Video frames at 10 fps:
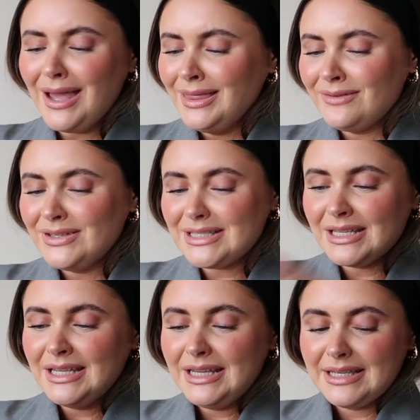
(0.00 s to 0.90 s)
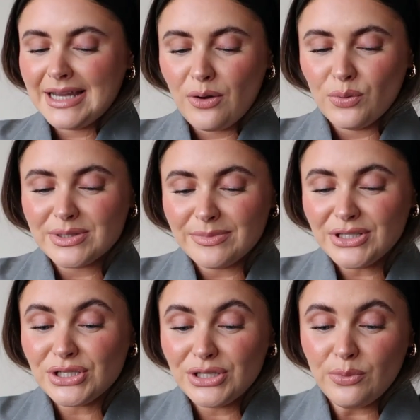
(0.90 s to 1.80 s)
love it. Now,
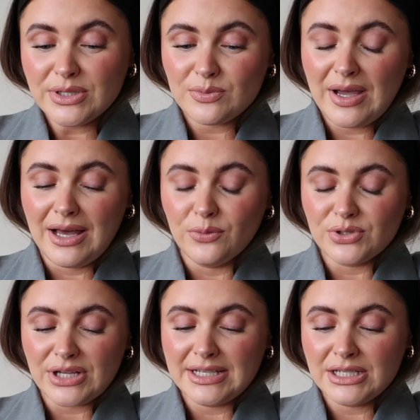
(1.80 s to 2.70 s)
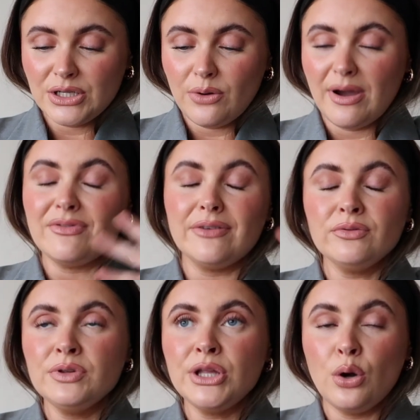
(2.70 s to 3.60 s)
something to note as well, which I didn't know, I've never
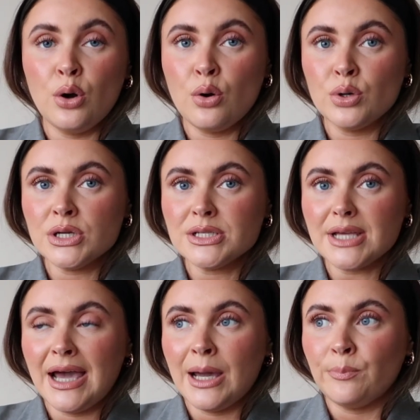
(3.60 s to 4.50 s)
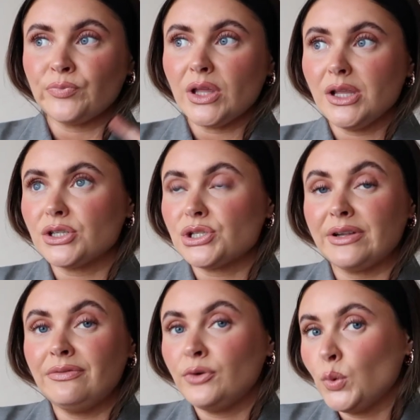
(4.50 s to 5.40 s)
really owned
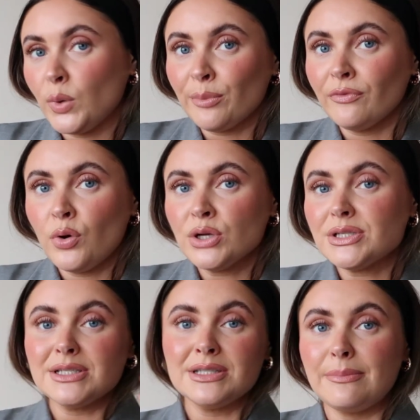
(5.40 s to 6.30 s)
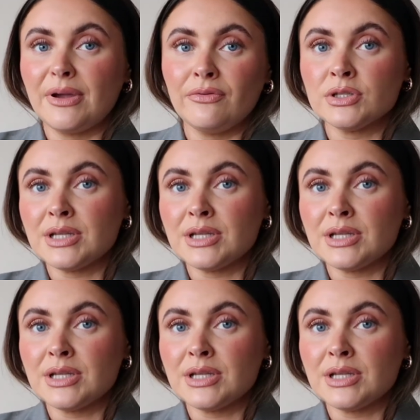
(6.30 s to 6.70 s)
luxury footwear before, so this is like my first